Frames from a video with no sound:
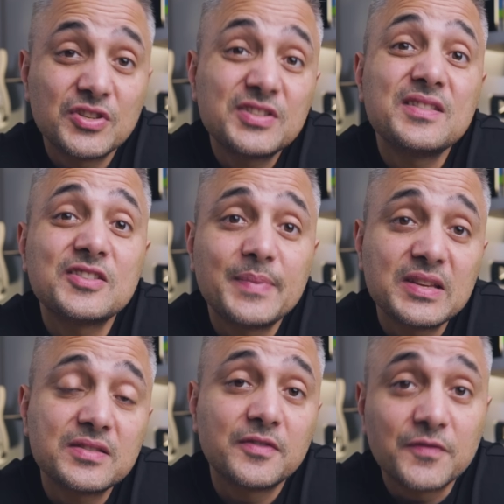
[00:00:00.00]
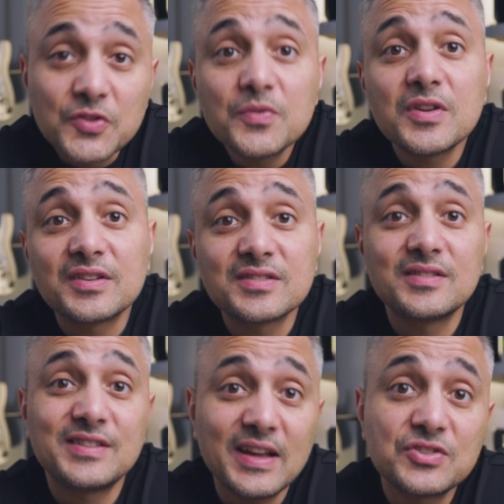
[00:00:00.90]
just in the space of a few years,
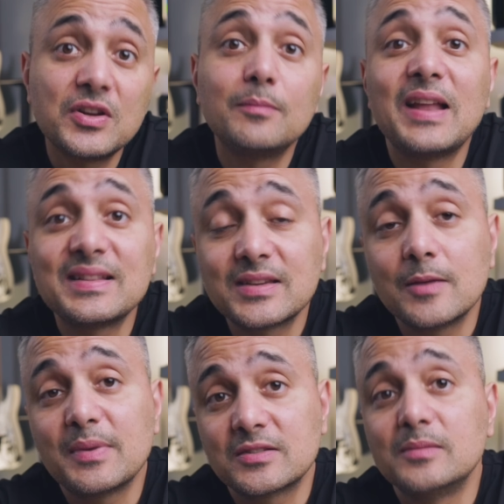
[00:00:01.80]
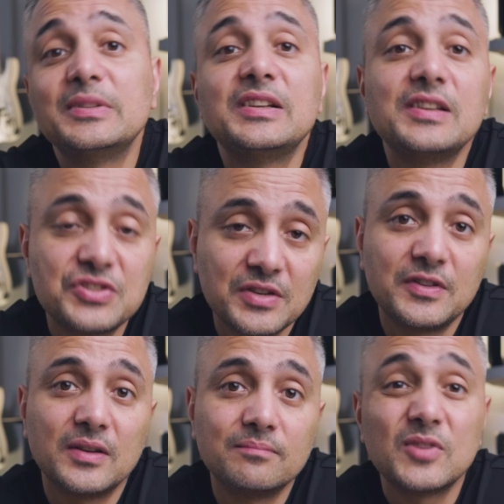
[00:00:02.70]
the tech job landscape has completely shifted.